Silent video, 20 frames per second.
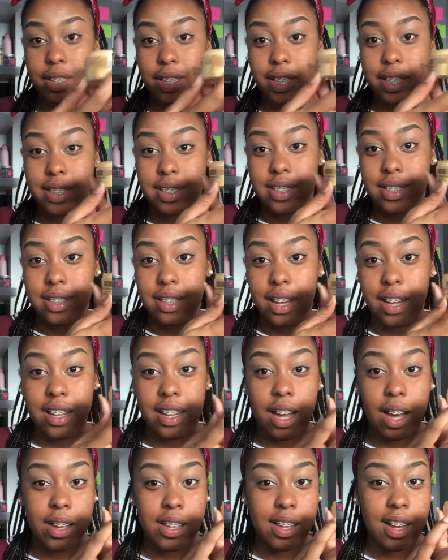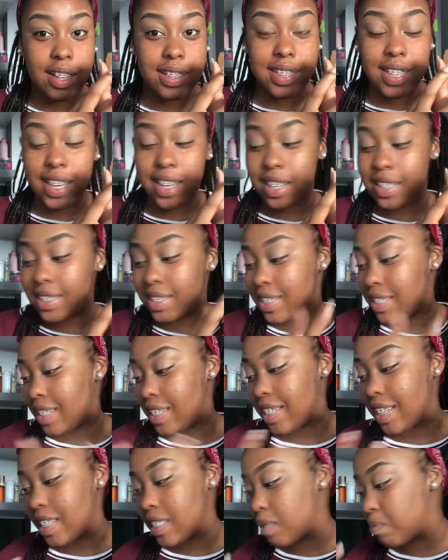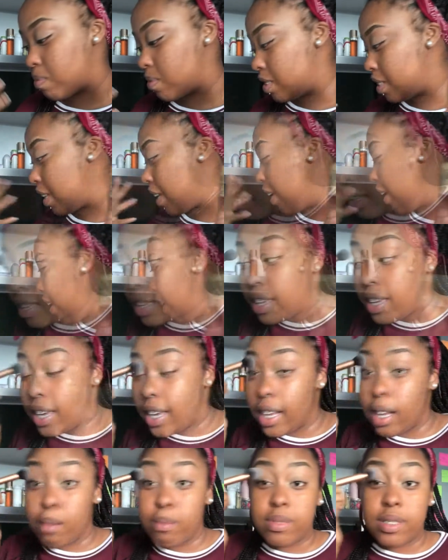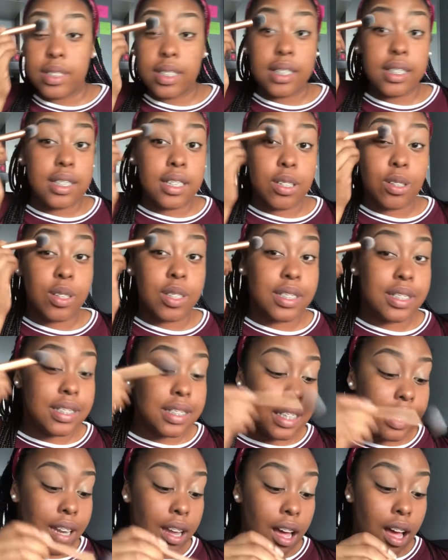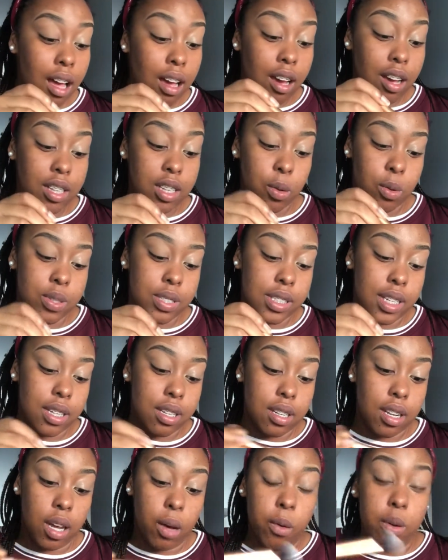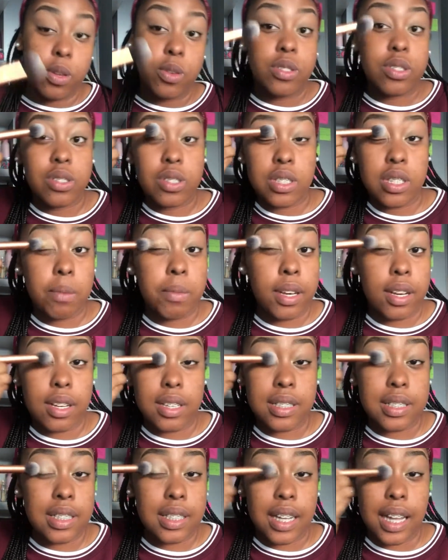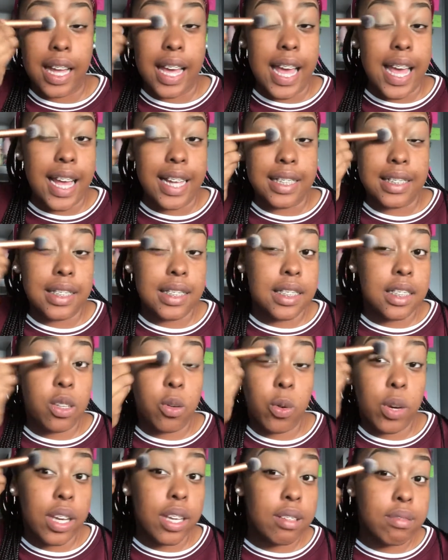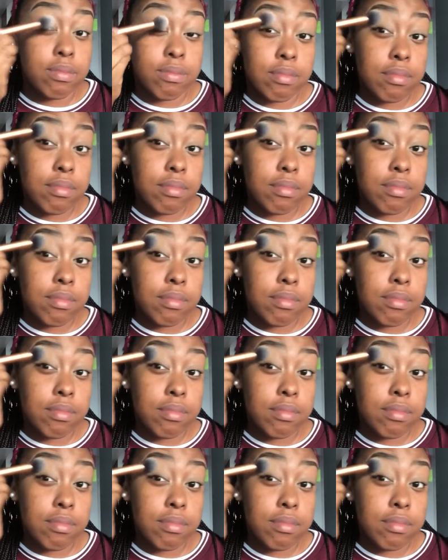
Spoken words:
This y'all tired of seeing this, but and I'm setting the concealer because I will use this to set my concealer anyway.